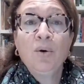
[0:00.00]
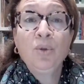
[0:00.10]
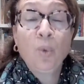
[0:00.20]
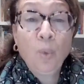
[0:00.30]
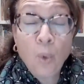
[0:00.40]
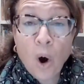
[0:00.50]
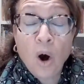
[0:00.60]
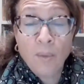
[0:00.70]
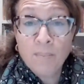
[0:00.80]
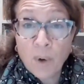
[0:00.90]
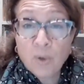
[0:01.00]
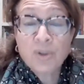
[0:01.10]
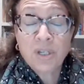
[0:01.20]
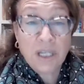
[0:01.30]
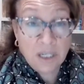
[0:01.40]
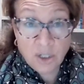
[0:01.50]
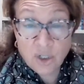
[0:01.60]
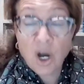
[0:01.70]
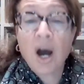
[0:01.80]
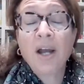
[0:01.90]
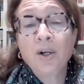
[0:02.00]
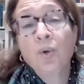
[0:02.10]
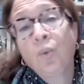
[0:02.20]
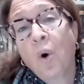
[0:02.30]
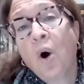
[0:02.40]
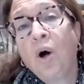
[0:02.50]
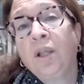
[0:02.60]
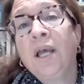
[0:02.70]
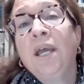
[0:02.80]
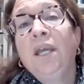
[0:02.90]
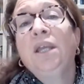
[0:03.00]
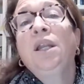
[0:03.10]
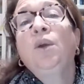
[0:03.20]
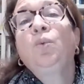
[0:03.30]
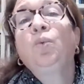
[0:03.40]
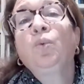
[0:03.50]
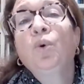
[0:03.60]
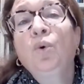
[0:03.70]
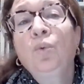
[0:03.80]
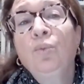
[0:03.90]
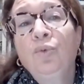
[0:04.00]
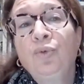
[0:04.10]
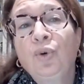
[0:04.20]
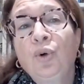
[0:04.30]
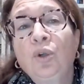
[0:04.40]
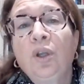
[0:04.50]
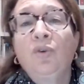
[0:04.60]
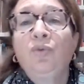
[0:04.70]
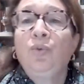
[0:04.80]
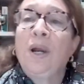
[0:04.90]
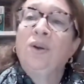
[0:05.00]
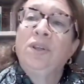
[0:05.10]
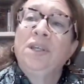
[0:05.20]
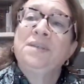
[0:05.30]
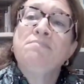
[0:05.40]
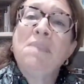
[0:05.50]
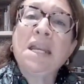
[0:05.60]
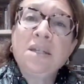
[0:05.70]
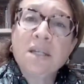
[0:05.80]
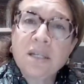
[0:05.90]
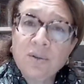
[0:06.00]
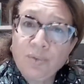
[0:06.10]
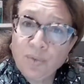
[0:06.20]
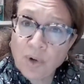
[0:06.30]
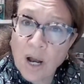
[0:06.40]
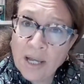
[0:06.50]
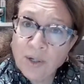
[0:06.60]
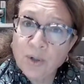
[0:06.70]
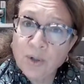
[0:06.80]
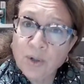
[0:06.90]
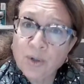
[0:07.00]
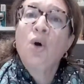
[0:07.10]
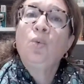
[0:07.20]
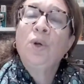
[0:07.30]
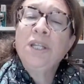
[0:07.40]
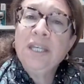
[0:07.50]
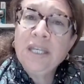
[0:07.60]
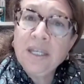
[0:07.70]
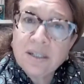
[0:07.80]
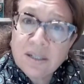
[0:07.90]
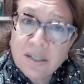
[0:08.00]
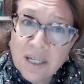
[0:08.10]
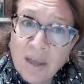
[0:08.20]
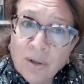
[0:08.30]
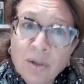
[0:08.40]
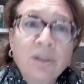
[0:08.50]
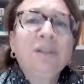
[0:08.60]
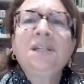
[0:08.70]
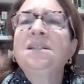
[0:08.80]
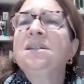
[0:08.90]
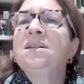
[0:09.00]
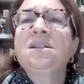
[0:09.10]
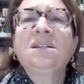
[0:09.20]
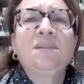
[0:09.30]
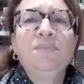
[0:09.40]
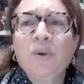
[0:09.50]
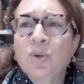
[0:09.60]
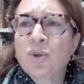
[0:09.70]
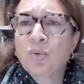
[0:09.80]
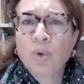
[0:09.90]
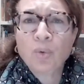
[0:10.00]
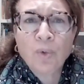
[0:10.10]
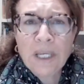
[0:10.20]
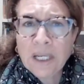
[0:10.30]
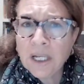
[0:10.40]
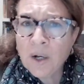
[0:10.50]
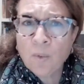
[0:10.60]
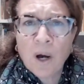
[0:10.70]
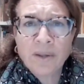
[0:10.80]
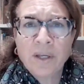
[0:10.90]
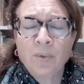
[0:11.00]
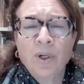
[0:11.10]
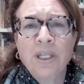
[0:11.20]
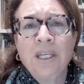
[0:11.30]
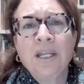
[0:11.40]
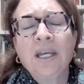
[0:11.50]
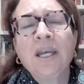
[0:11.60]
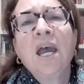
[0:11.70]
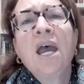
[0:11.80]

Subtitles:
the wall, mostly an entire wall, in a room full of where these mendicant friars would eat together, listen to spiritual reading while they were eating